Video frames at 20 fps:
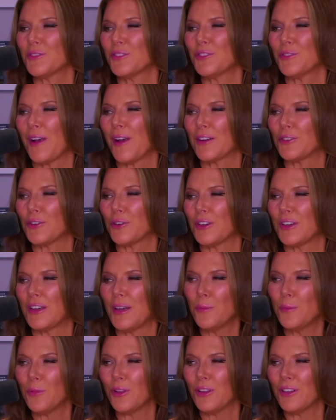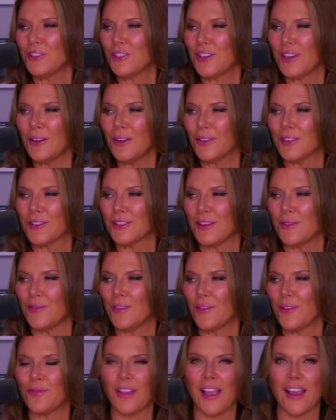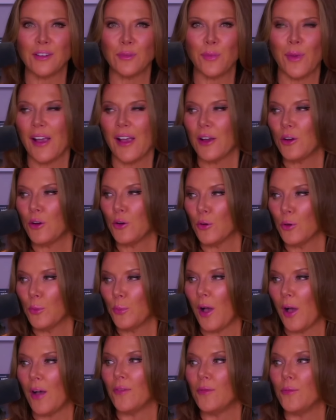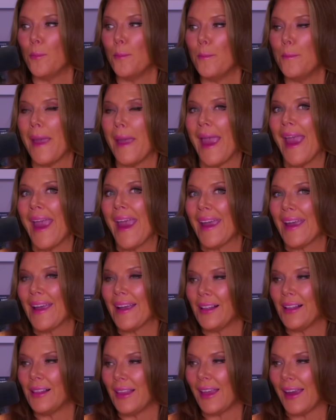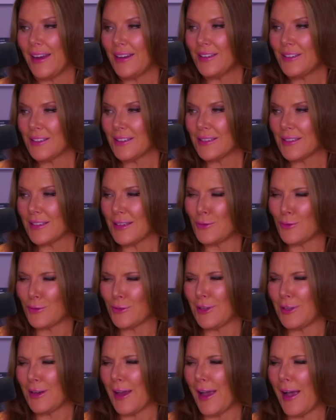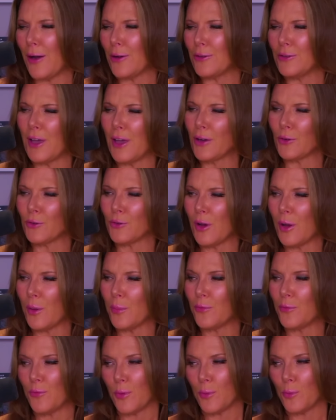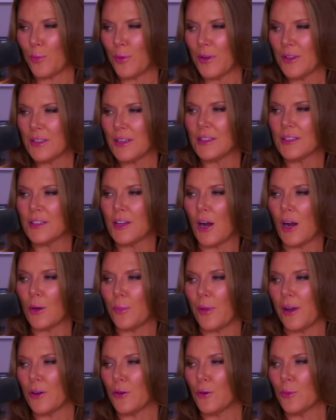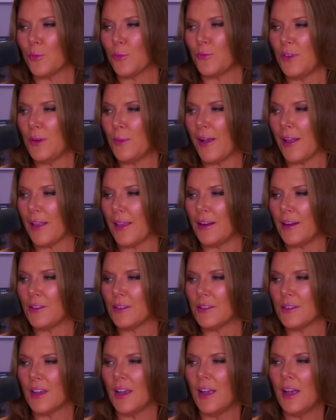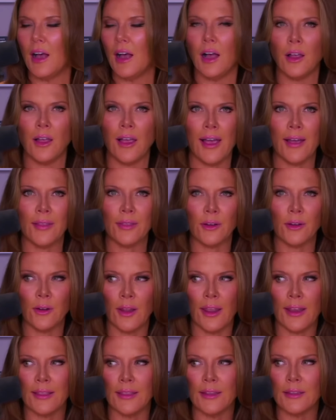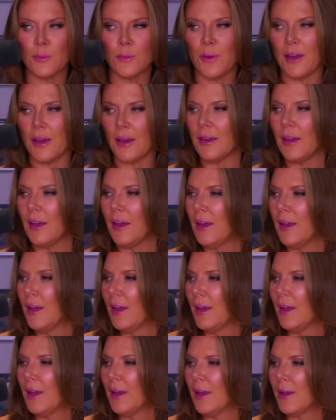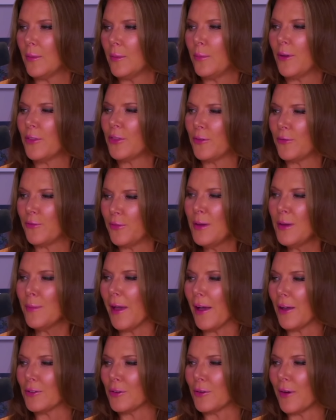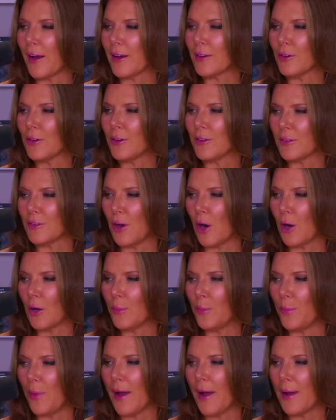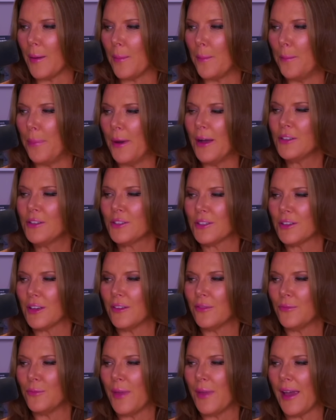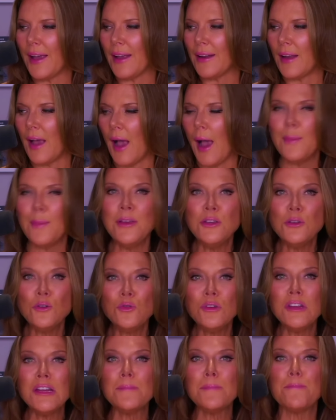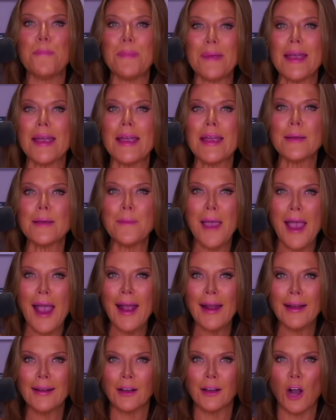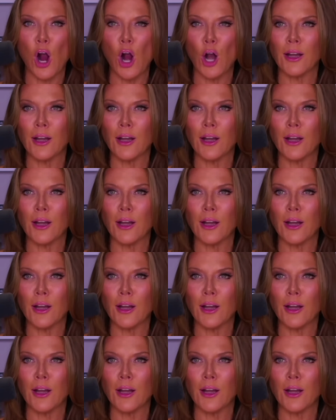Service Director Kimberly Cheatle this evening flanked by a group of male agents. Interesting how Donald Trump, a former president, is guarded by a group of female agents. I'll add that are like this big. But the female director is guarded by a bunch of men. I mean, you need big men